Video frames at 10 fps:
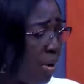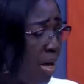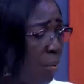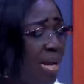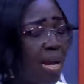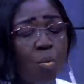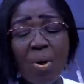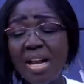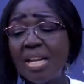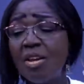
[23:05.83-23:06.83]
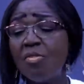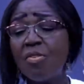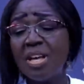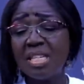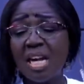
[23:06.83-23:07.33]
When you're one day in the
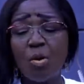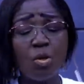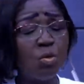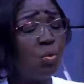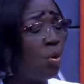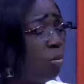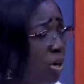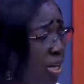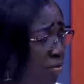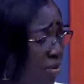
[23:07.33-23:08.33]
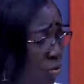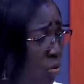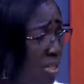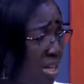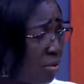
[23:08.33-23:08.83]
first, Nanka or Duco Burkina
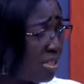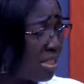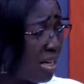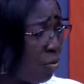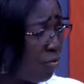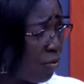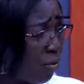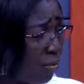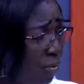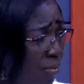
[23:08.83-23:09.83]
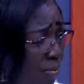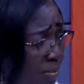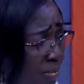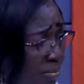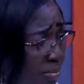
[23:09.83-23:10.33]
Faso, they are coaching our four.
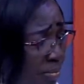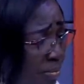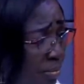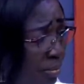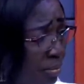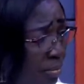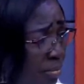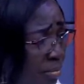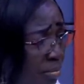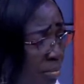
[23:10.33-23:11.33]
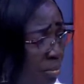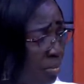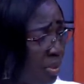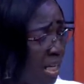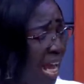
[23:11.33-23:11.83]
And
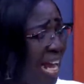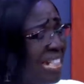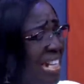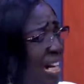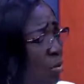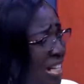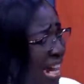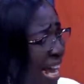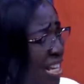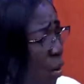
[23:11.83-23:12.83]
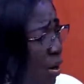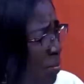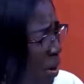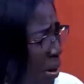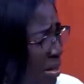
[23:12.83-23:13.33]
Tian, what dear yoke? You
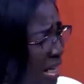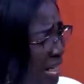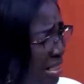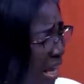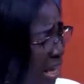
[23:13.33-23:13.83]
want to cuss it?